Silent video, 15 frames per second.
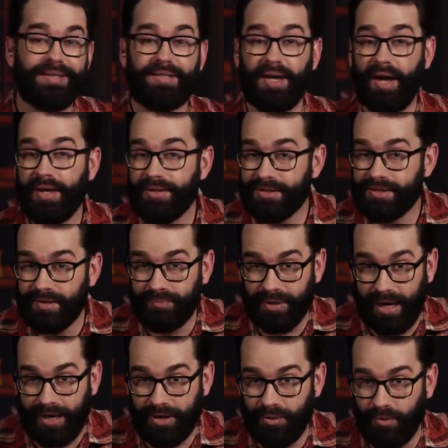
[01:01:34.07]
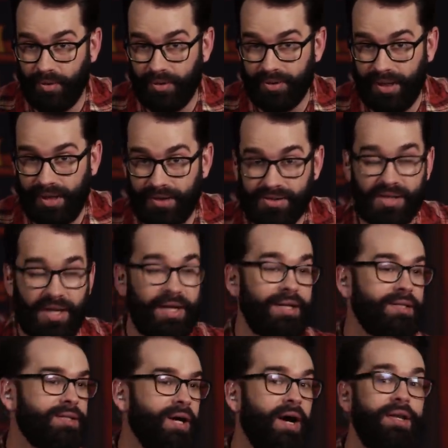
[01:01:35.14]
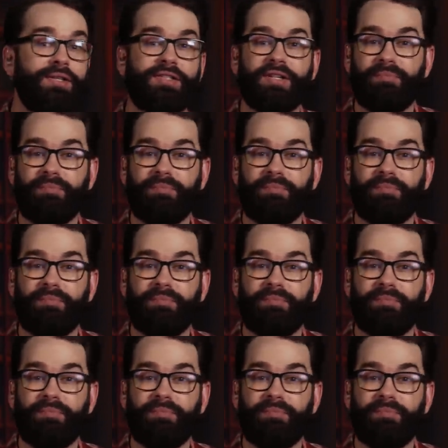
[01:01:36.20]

tons of black coordinators, tons